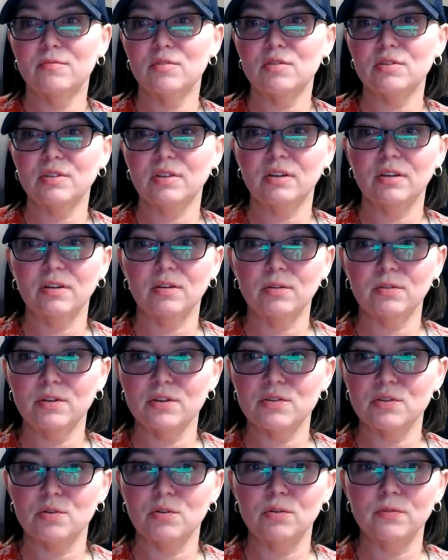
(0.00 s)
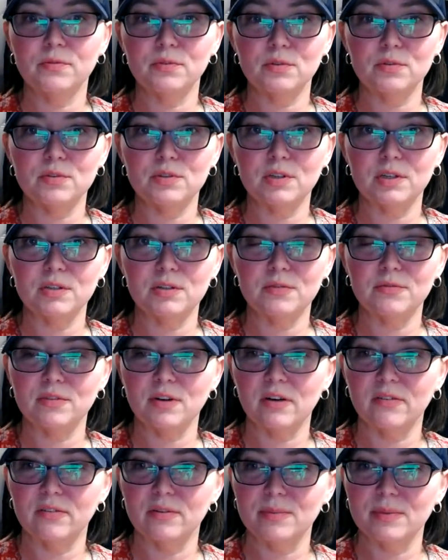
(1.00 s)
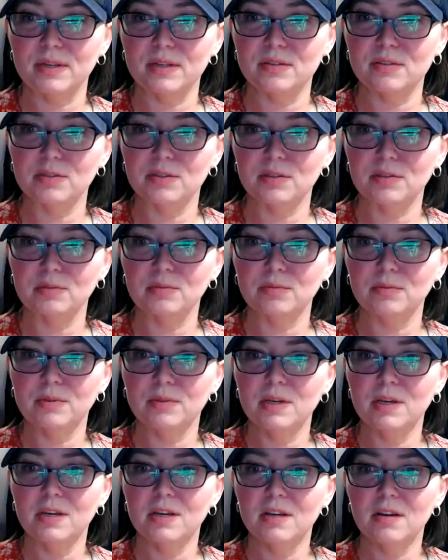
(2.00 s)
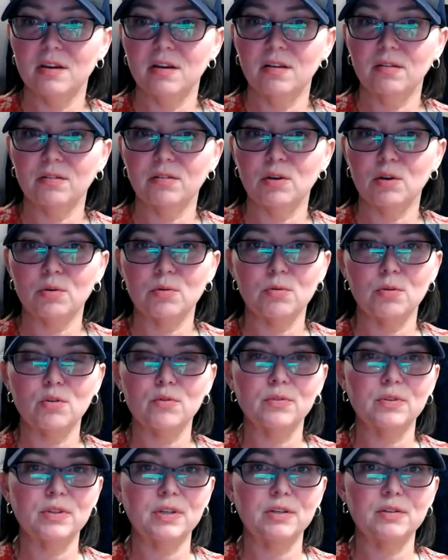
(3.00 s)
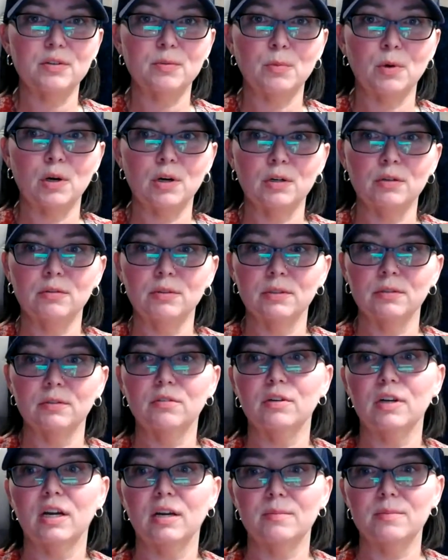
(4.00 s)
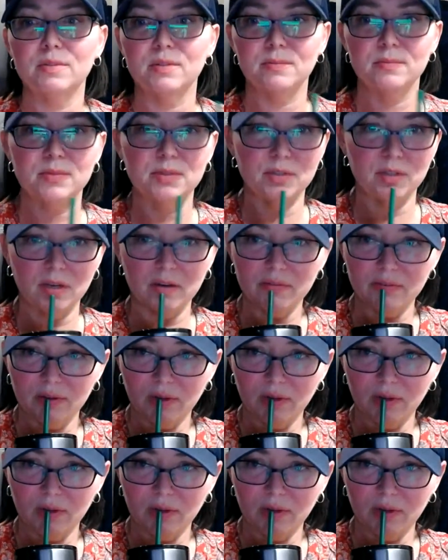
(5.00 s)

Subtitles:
There's a Whole Foods not too far from me, so I'll go over there tomorrow and grab some stuff.